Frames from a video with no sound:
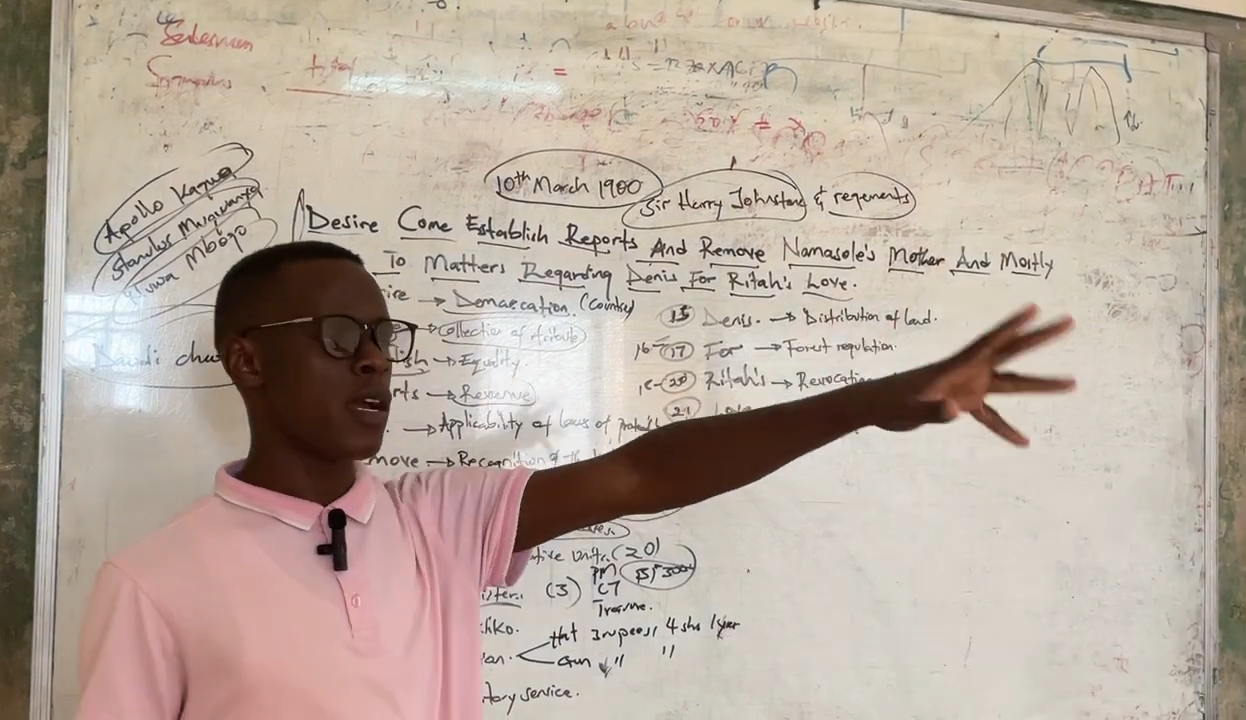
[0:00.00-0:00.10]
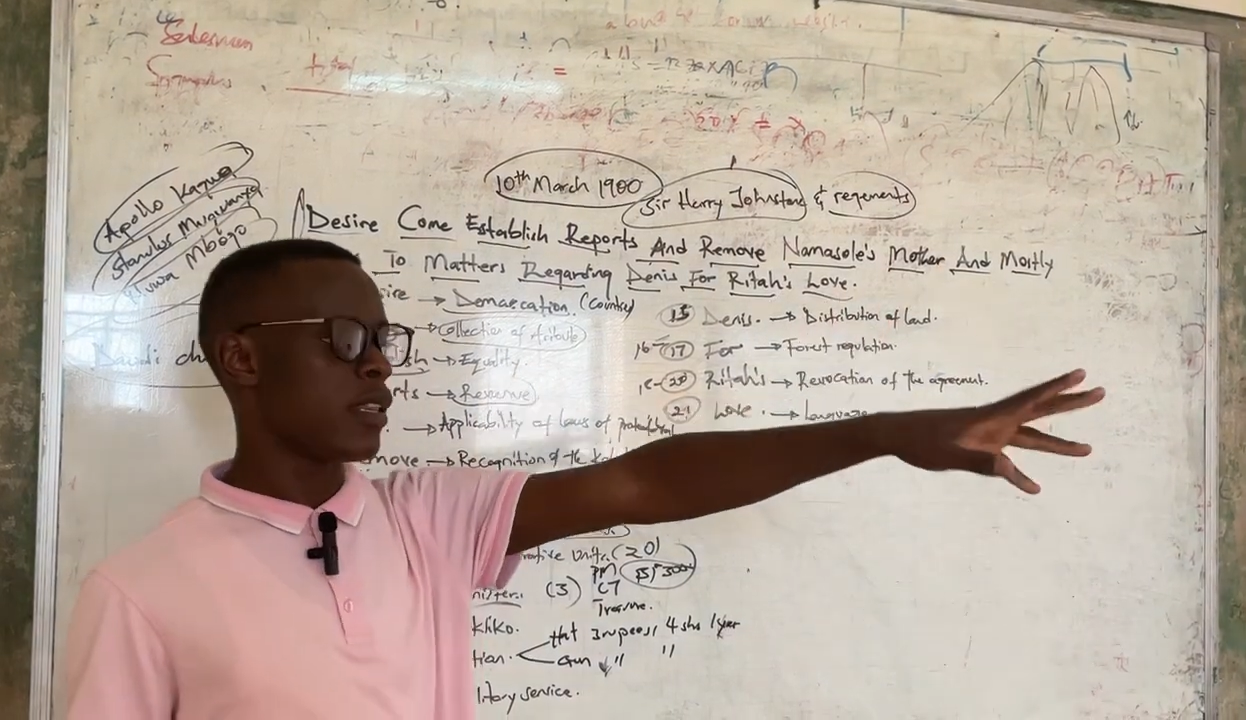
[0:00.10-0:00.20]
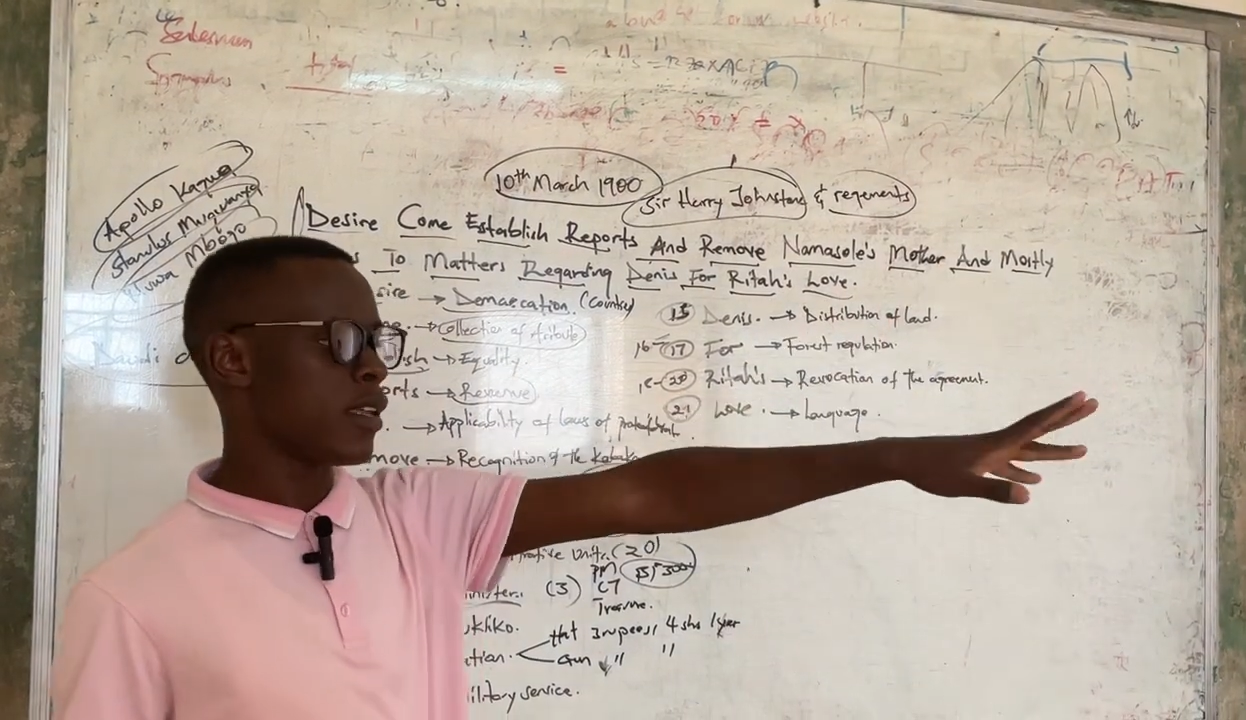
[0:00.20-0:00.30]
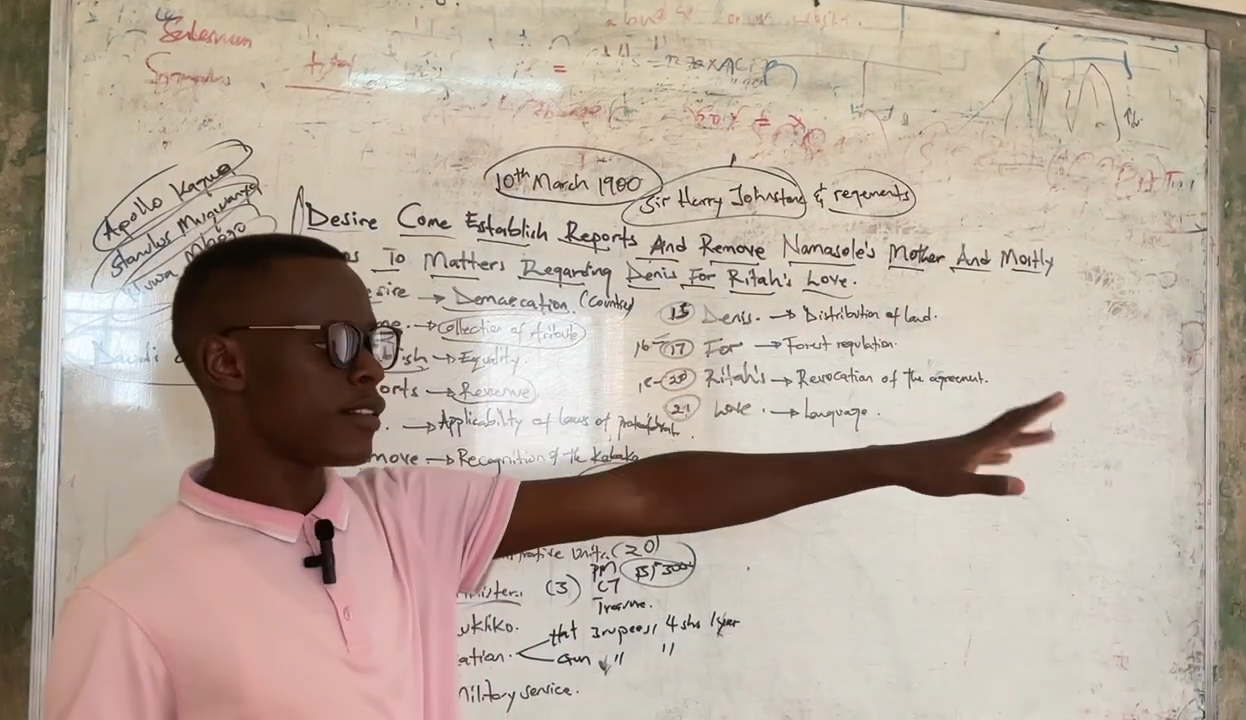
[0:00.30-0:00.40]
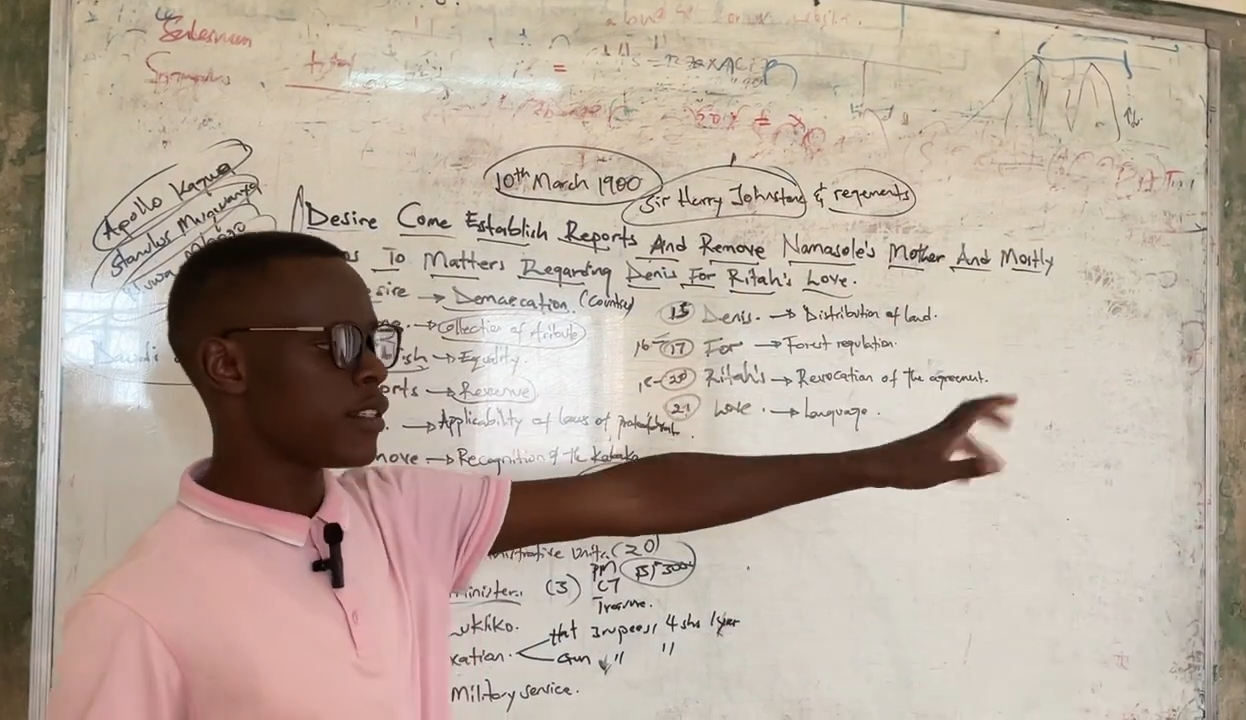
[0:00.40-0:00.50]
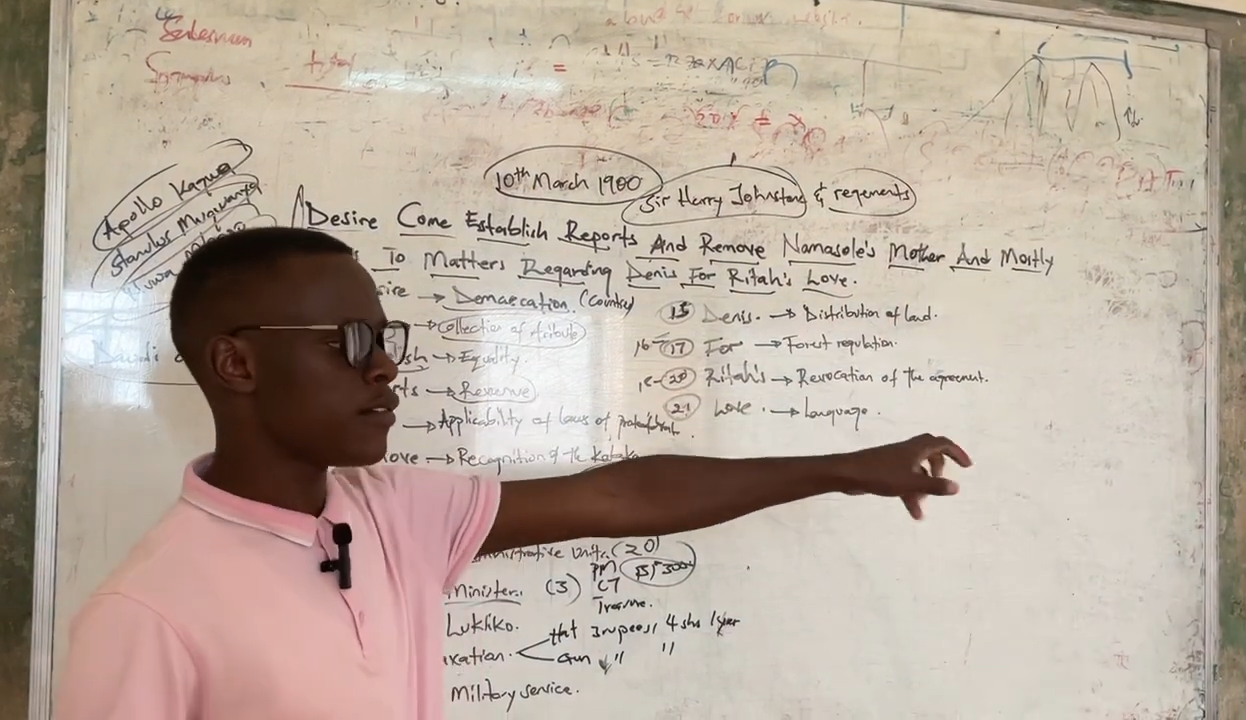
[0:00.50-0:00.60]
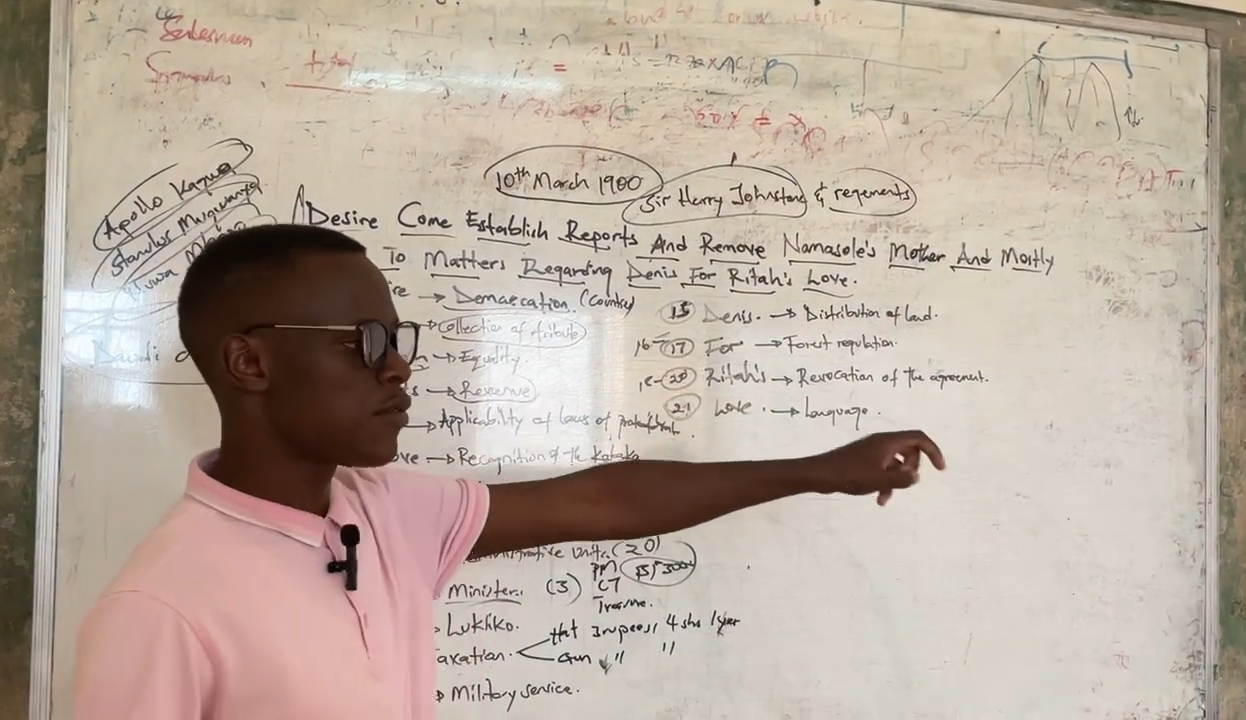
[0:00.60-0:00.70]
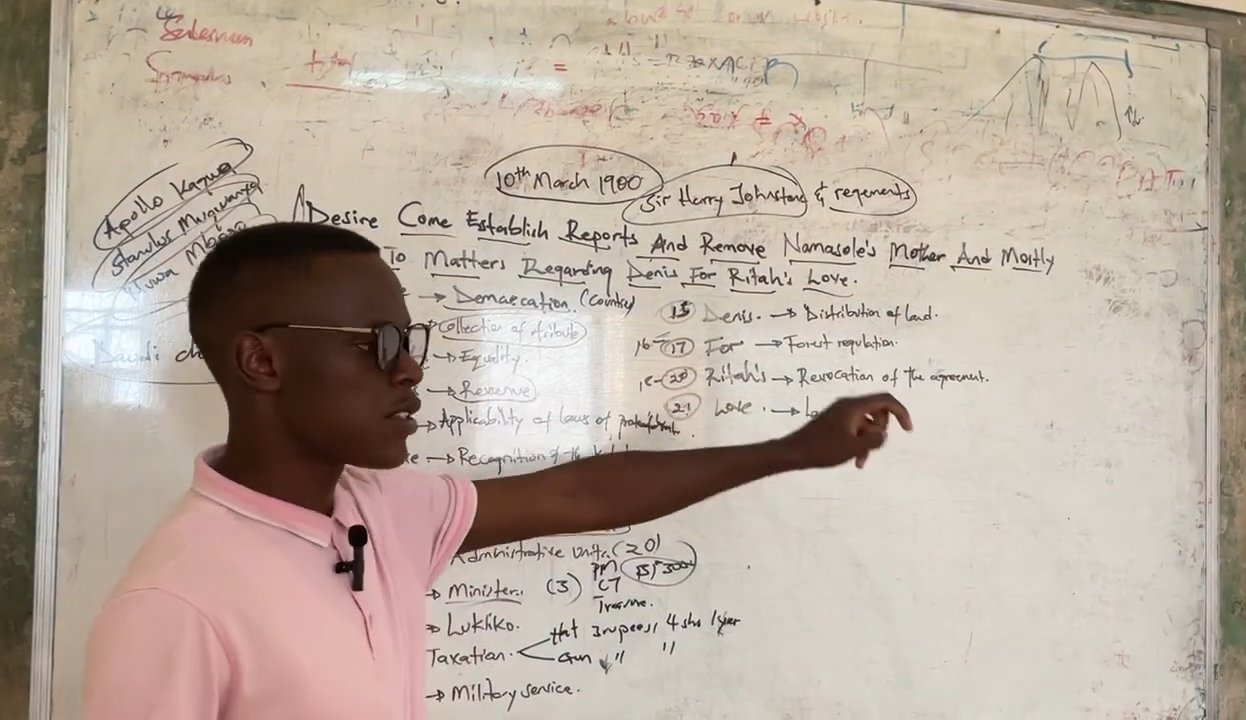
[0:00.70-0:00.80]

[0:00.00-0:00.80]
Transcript: by the Chief